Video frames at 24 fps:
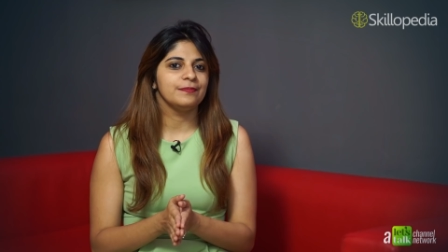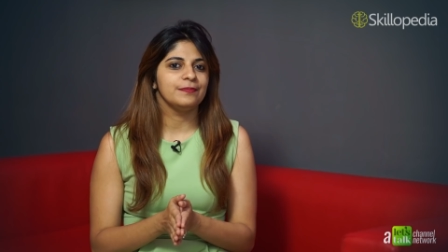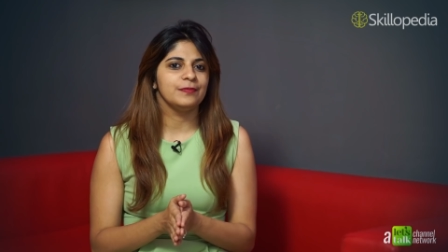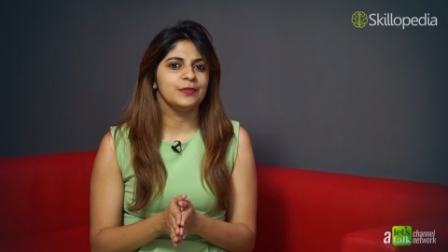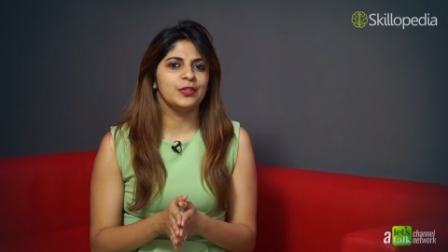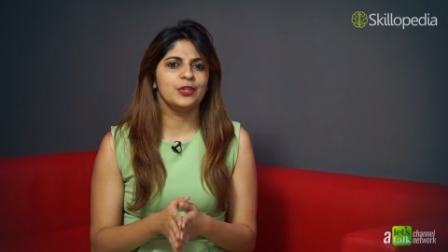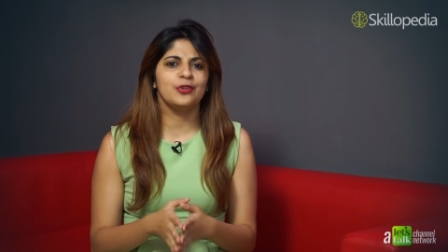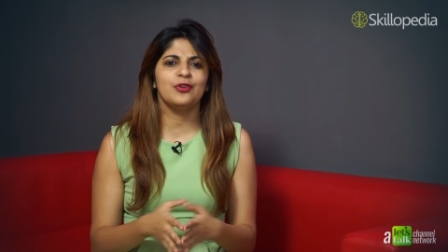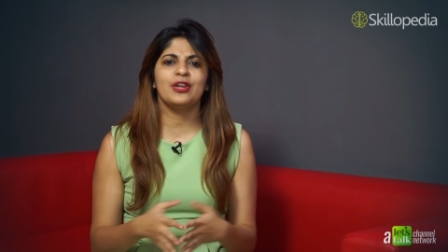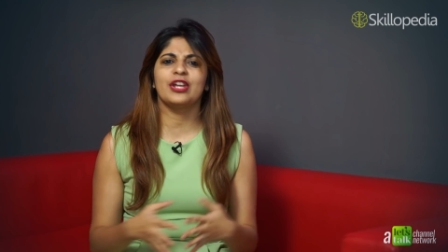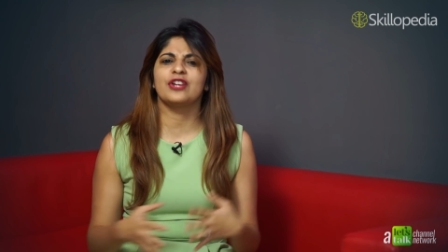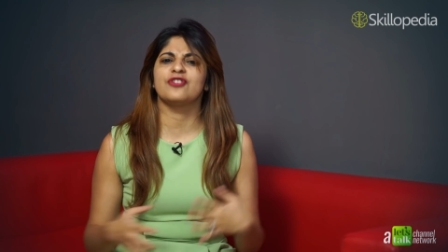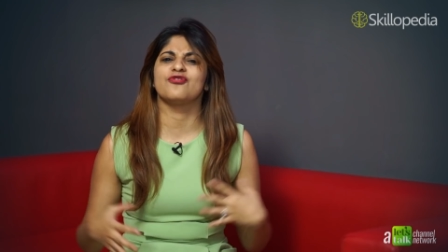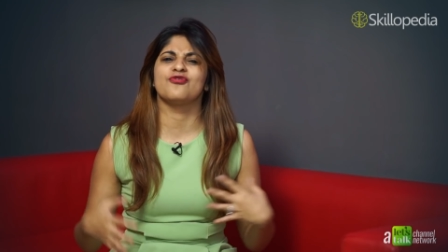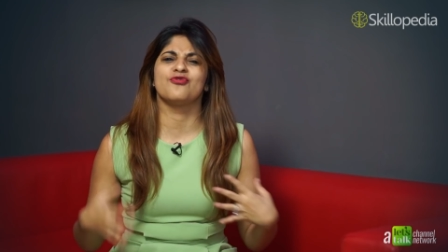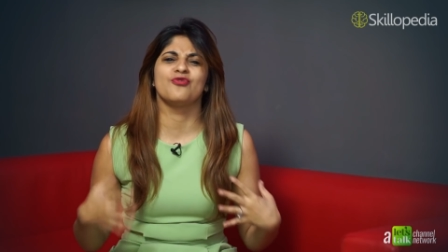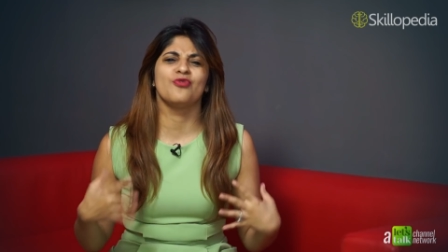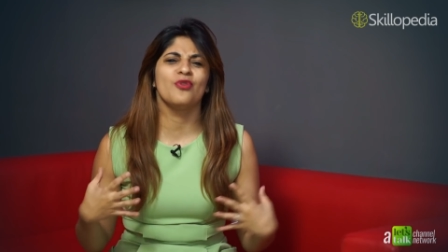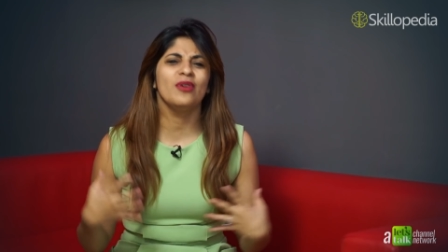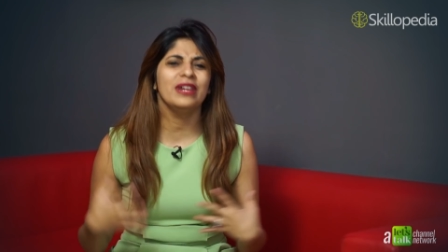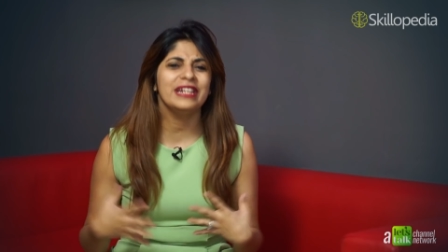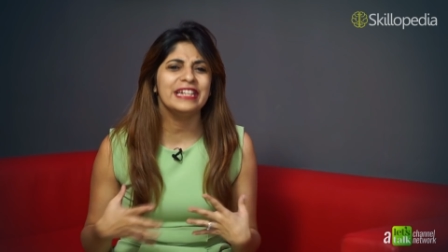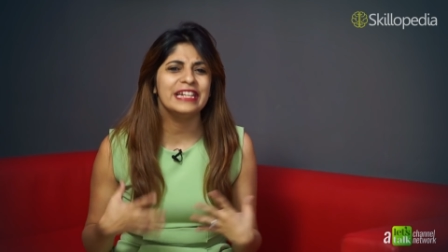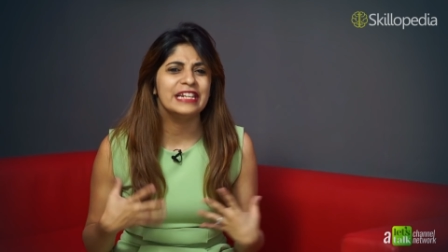You get
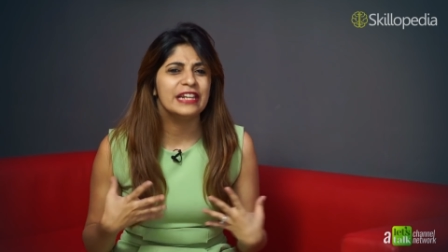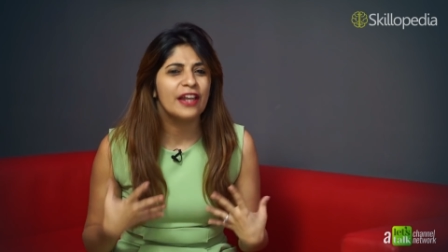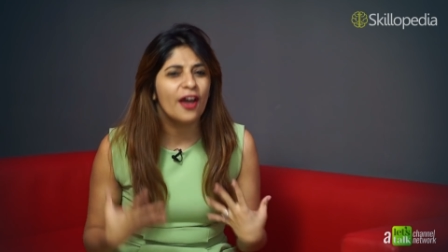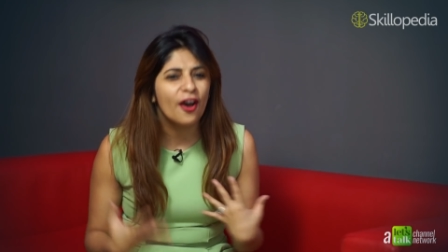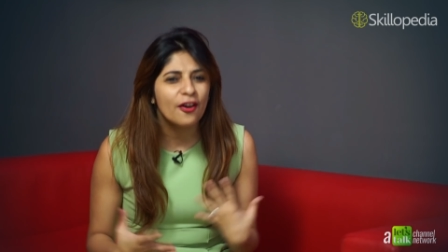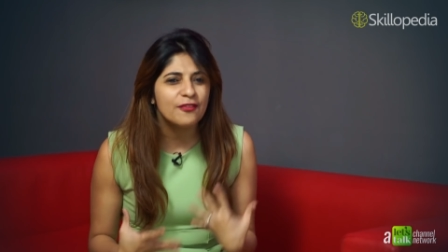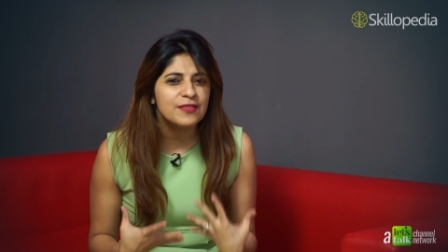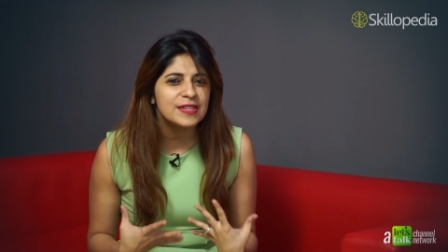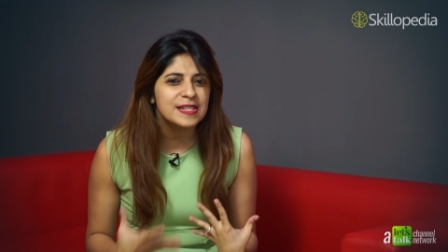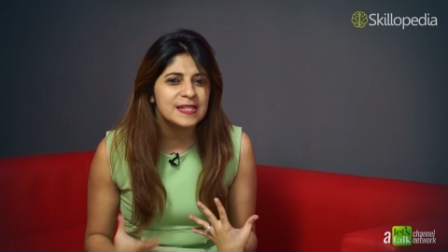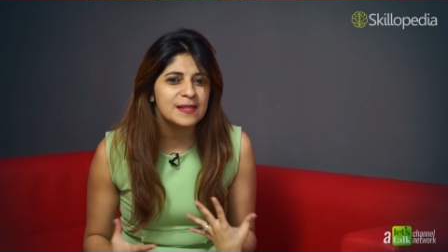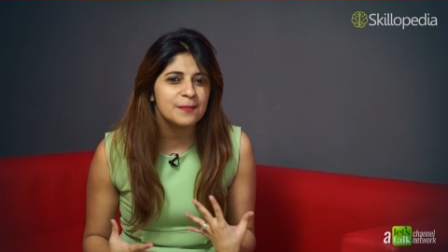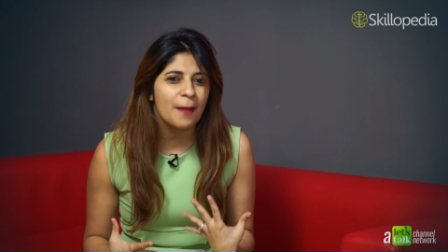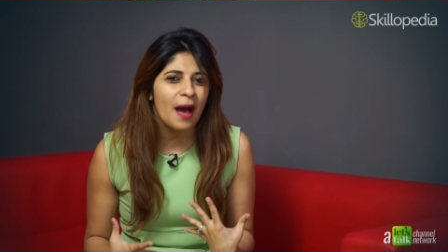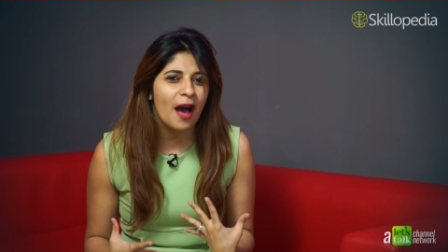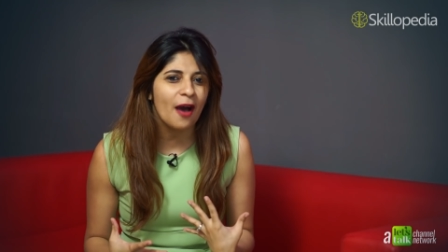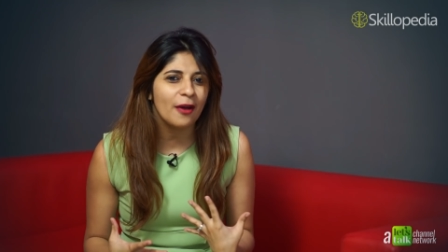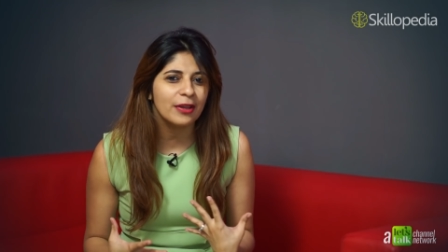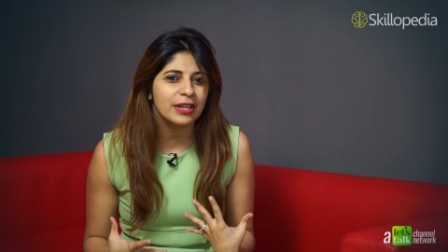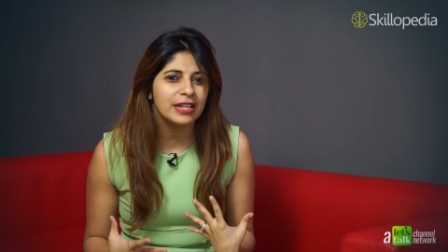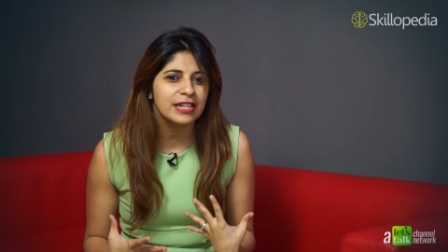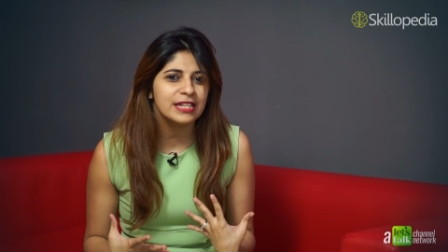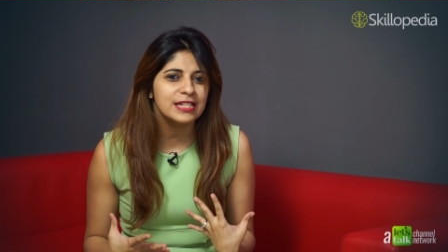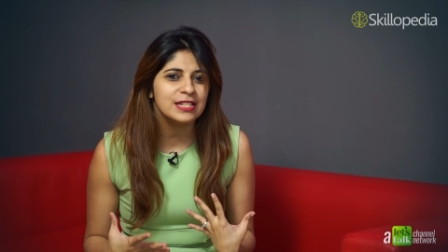really nervous
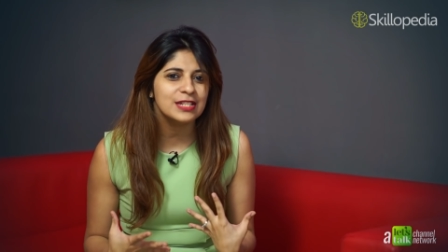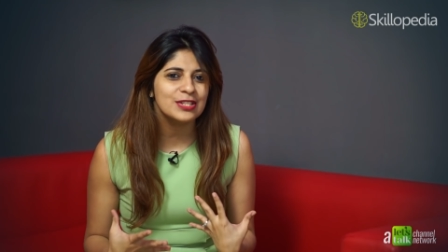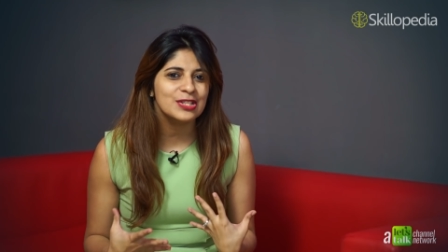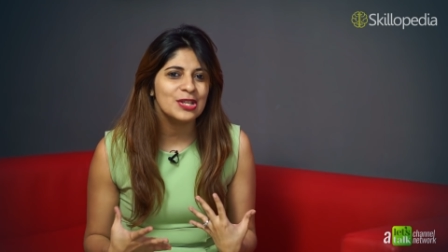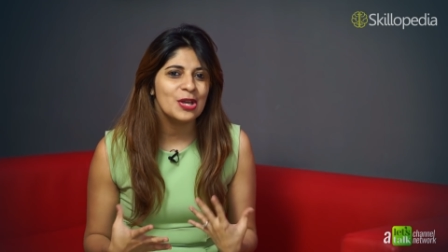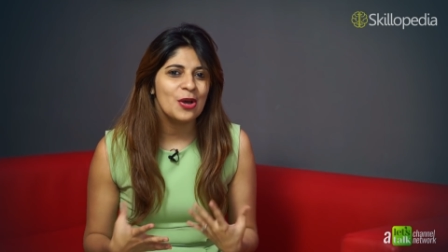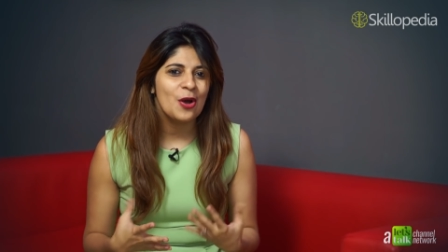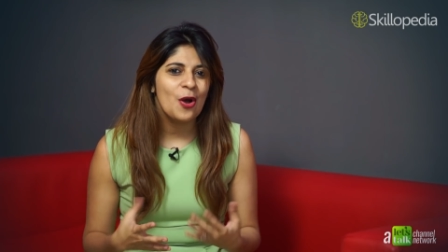about it?